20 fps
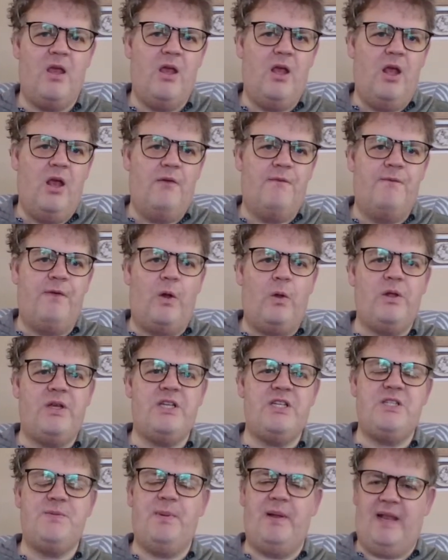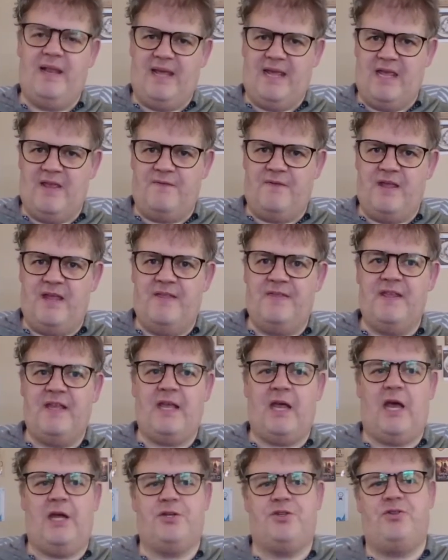Vulcans believe in the
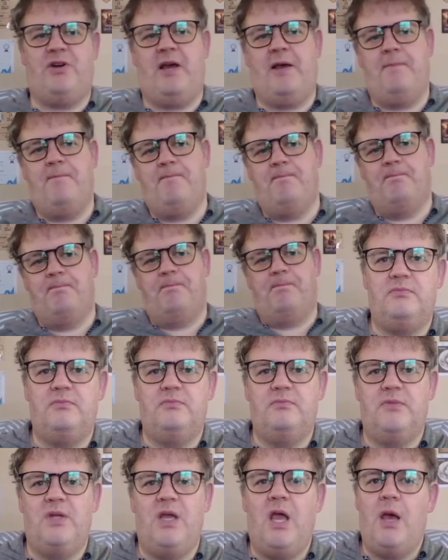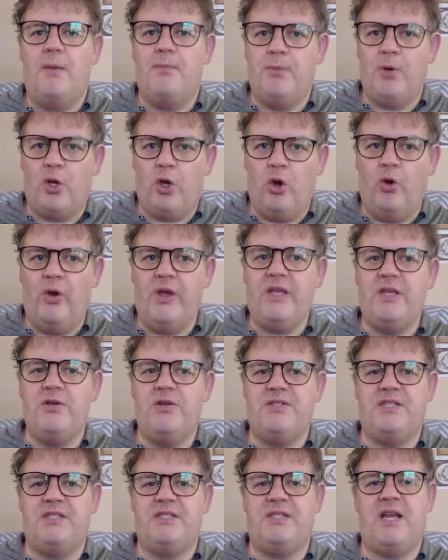Katra. McCoy
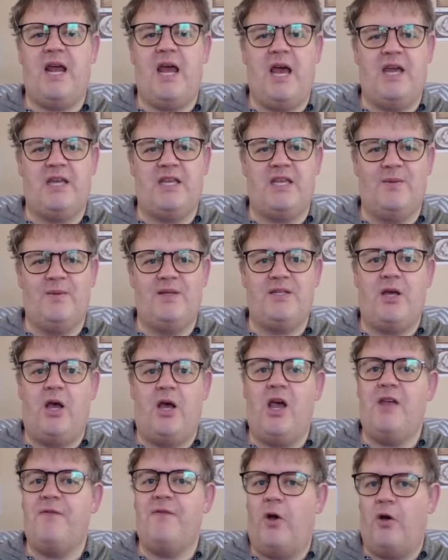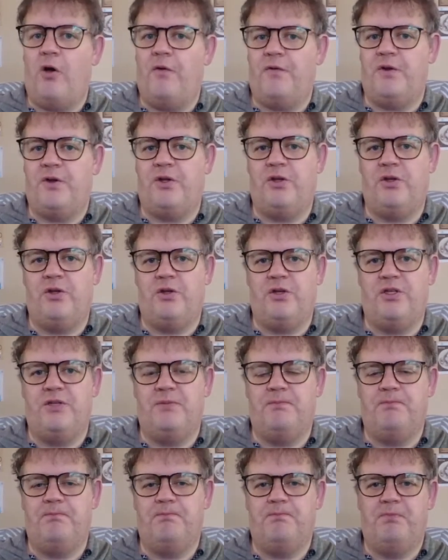uses an argument I've often heard.
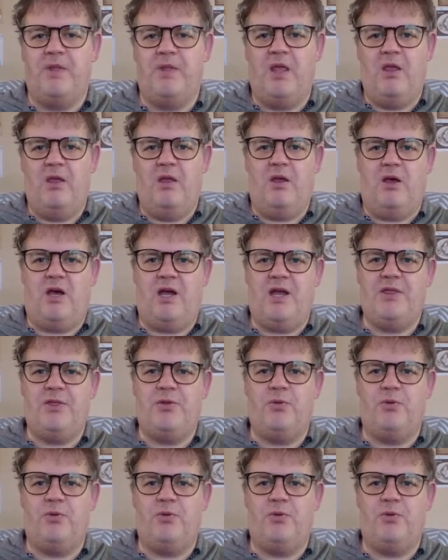I thought